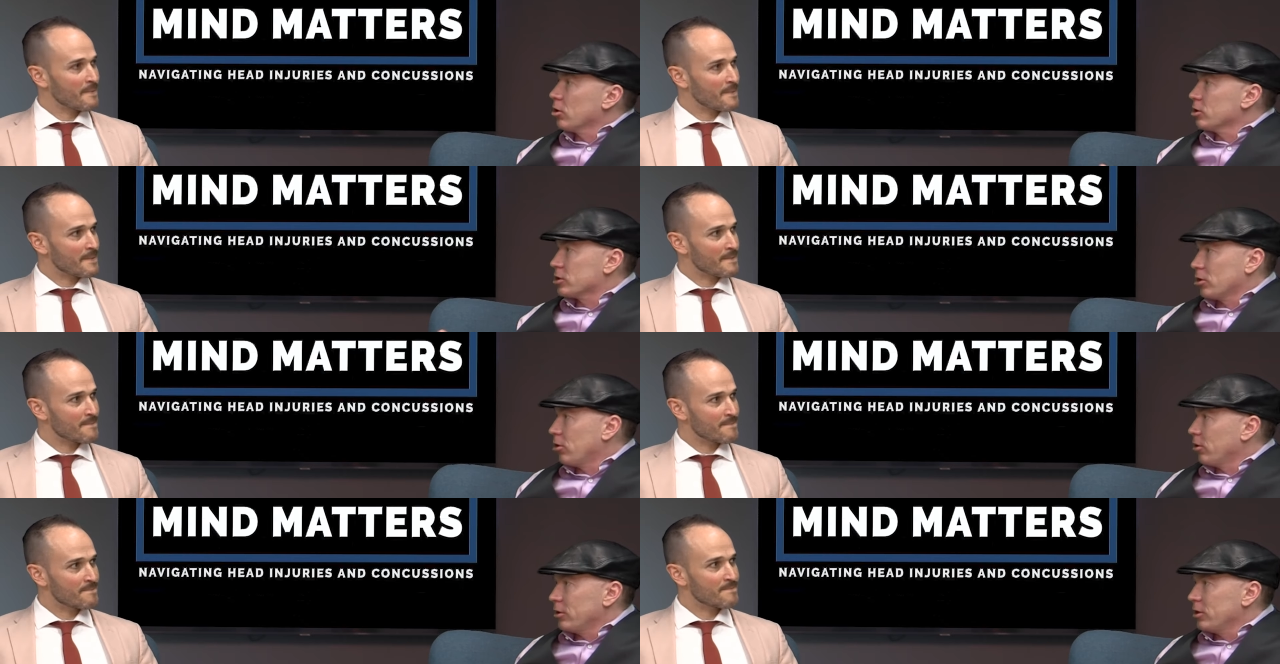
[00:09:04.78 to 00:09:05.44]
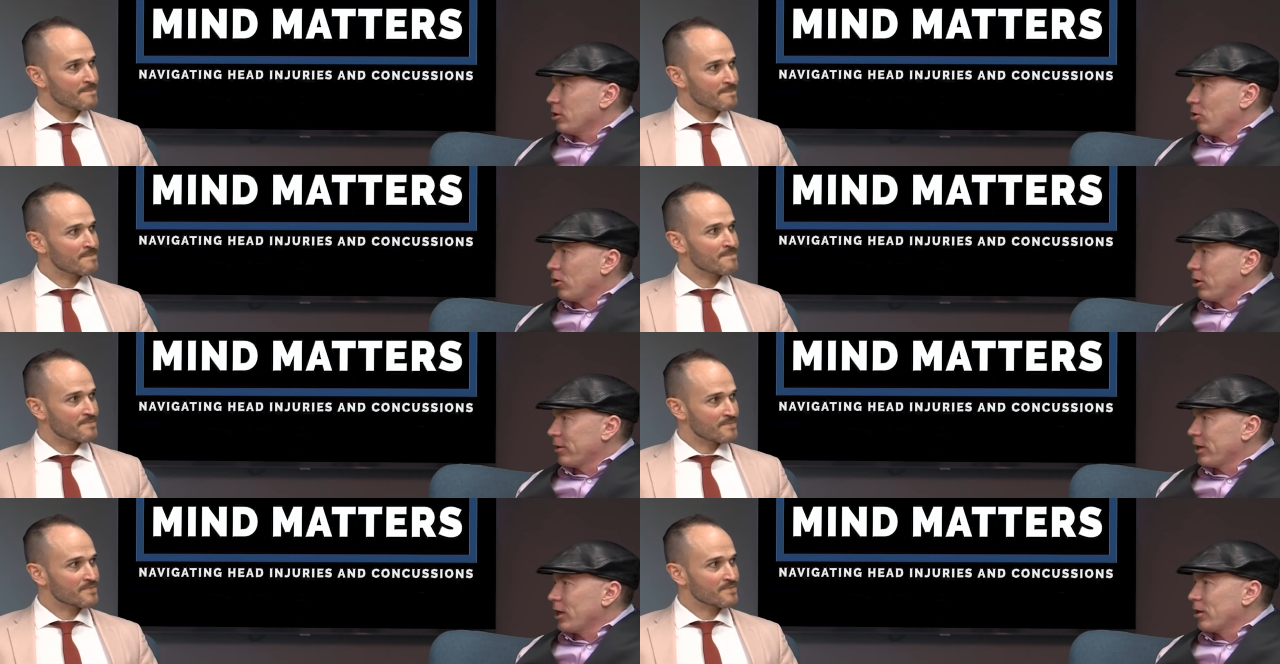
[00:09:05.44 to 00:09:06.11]
Speaker 1: arts and all, you know,
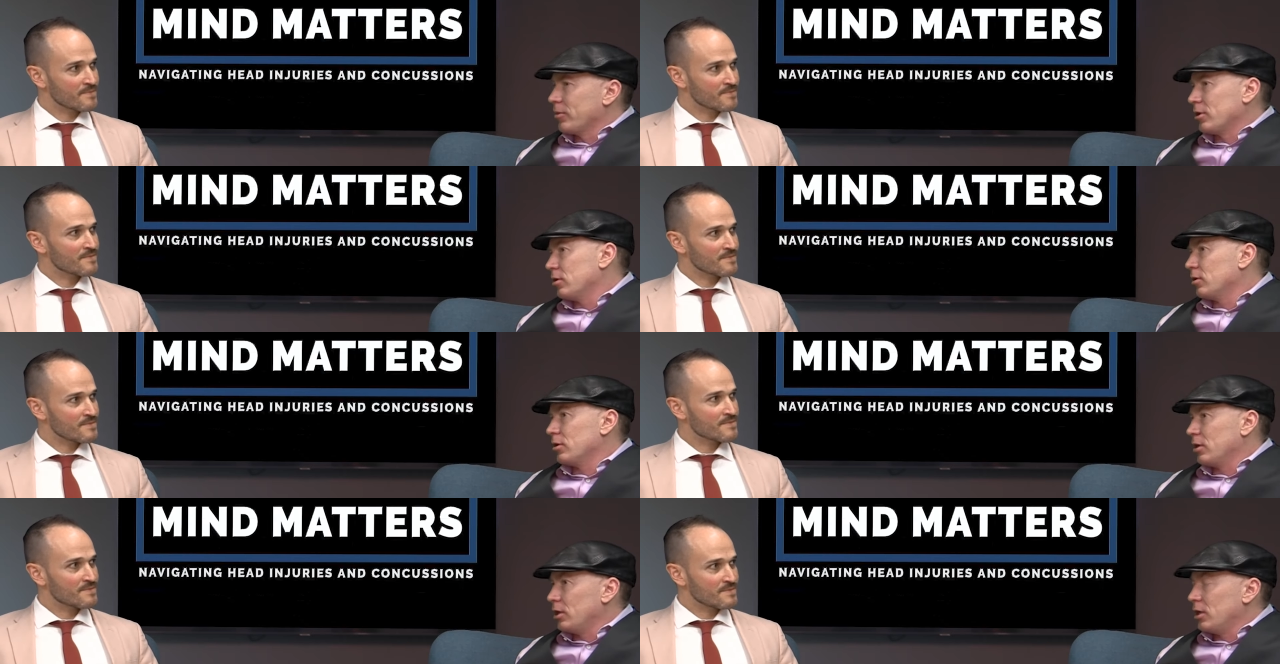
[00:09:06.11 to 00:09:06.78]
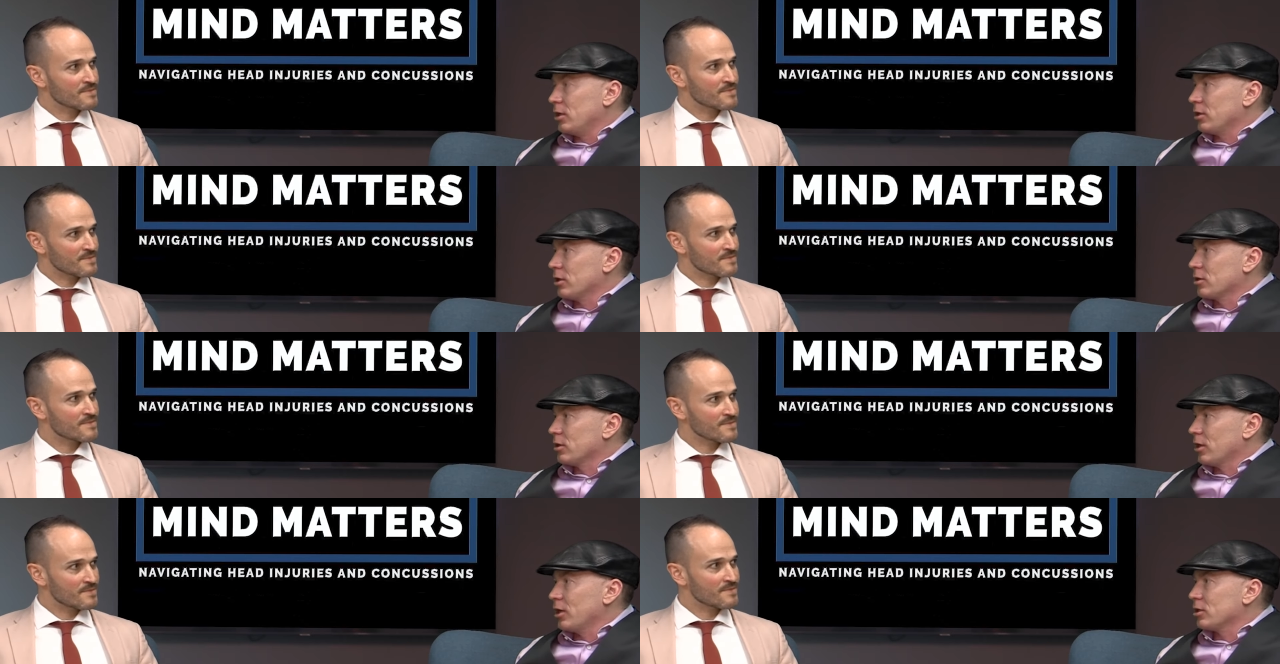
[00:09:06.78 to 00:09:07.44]
all of that. I mean,
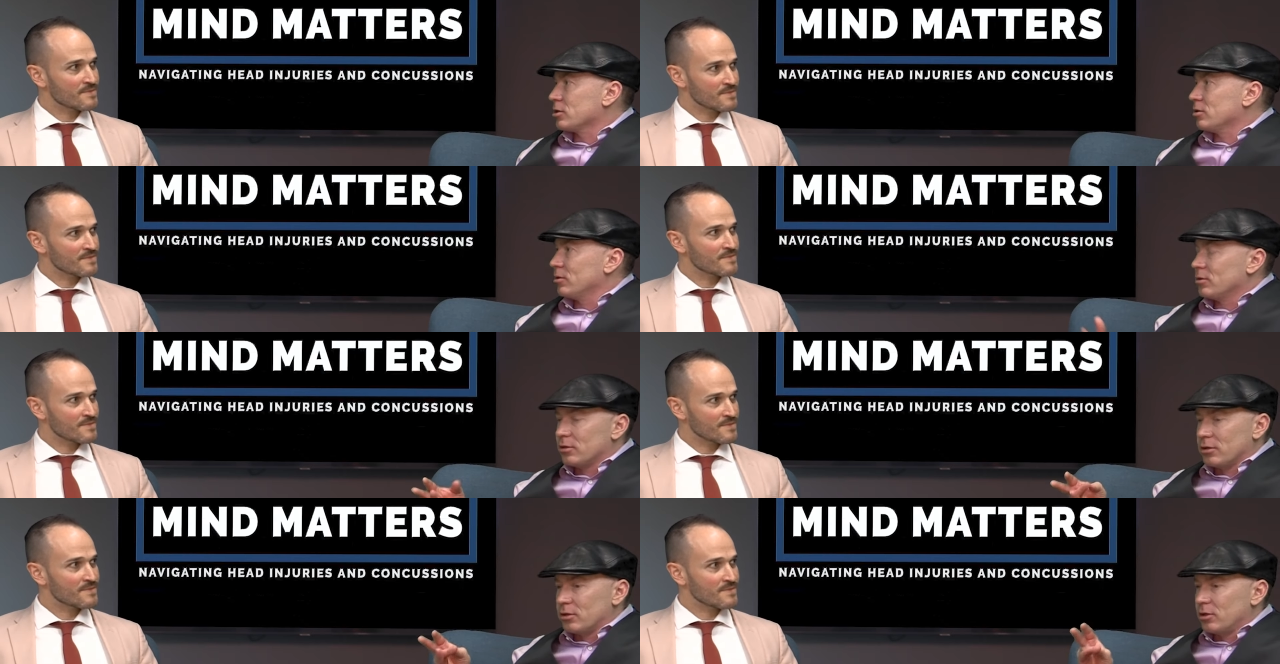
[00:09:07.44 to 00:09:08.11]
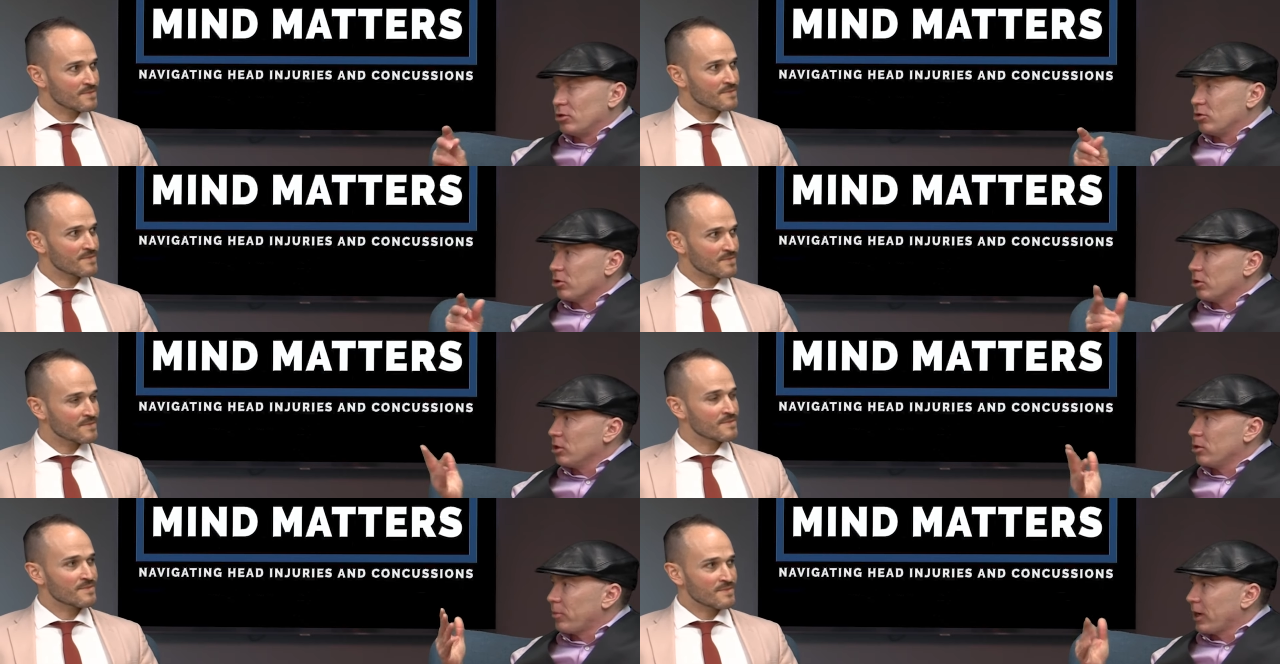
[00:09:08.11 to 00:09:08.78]
kick to the head is, you
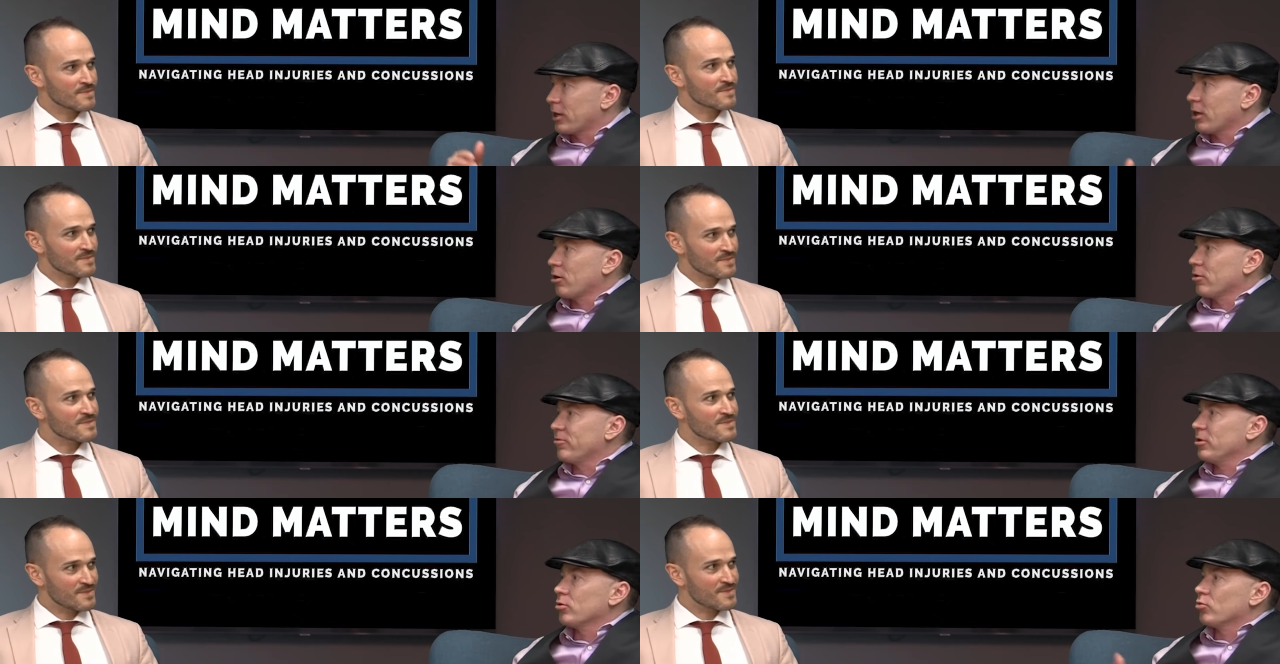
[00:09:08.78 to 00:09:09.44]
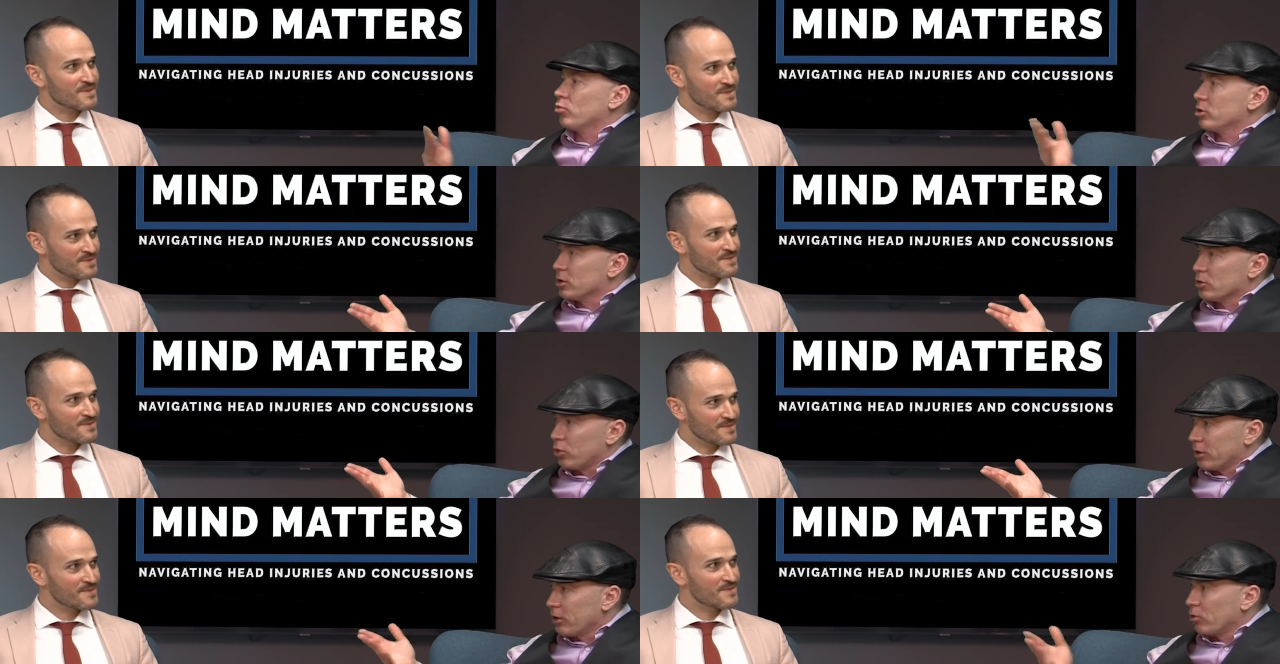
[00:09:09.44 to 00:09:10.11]
good, you back out on the field, which
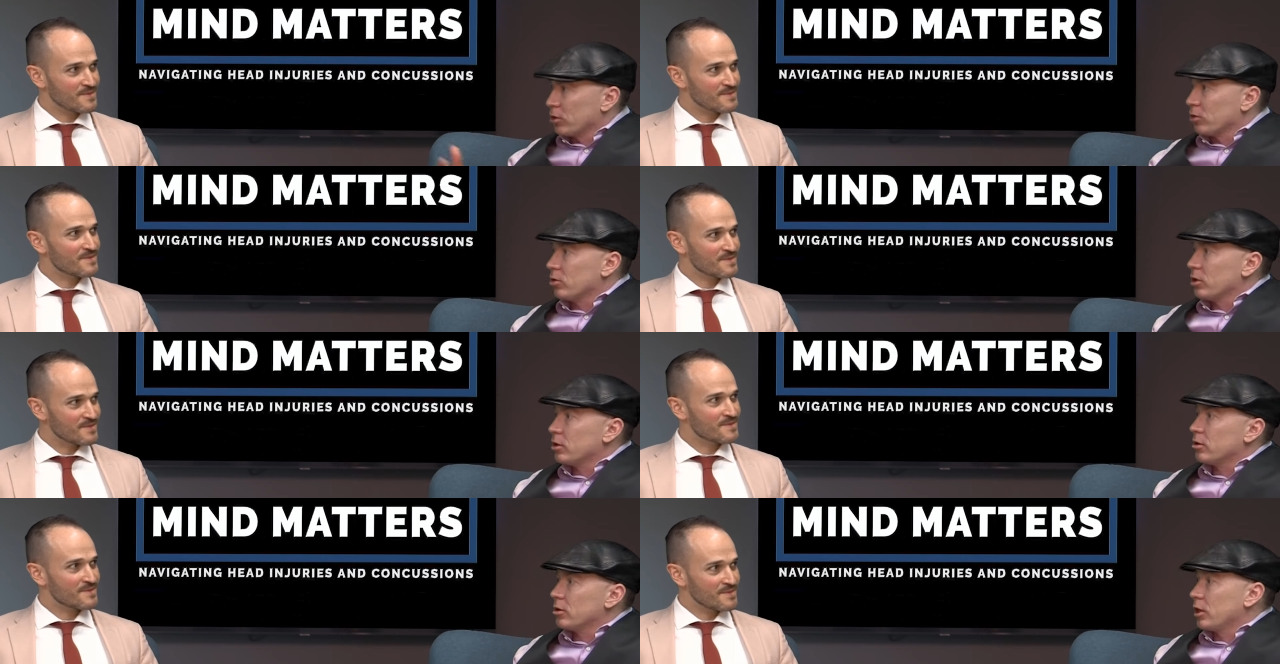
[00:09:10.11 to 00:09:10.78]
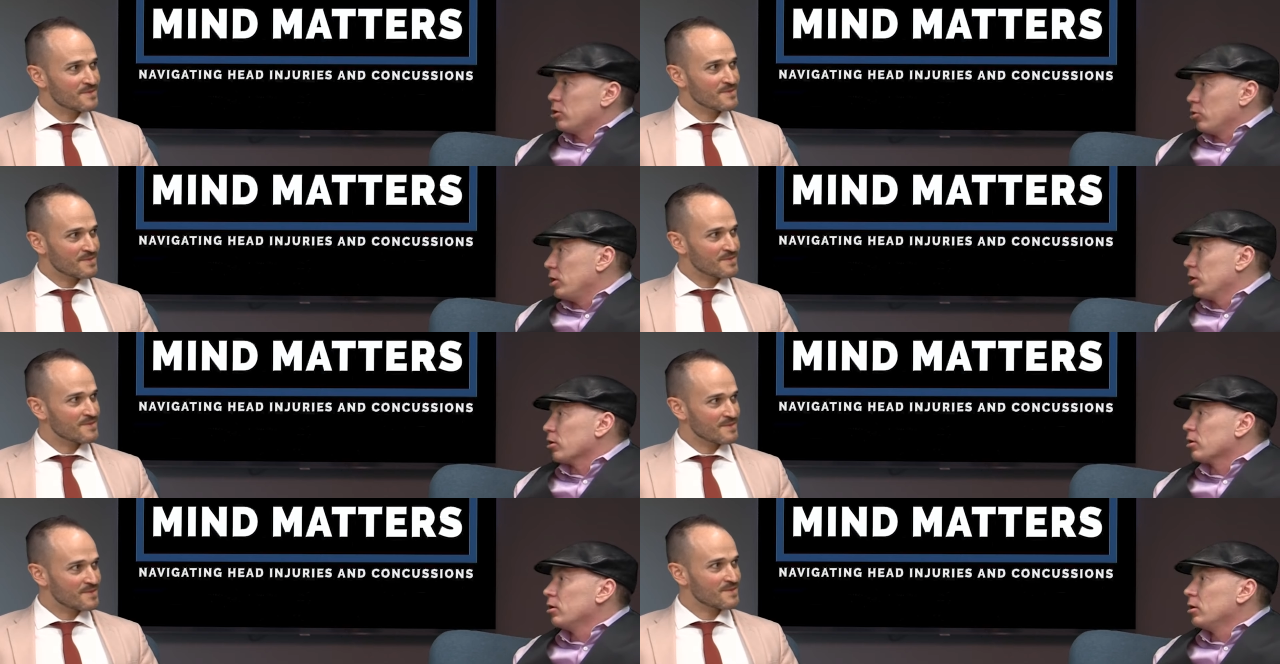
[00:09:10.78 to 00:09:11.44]
is what they were doing. He they do here.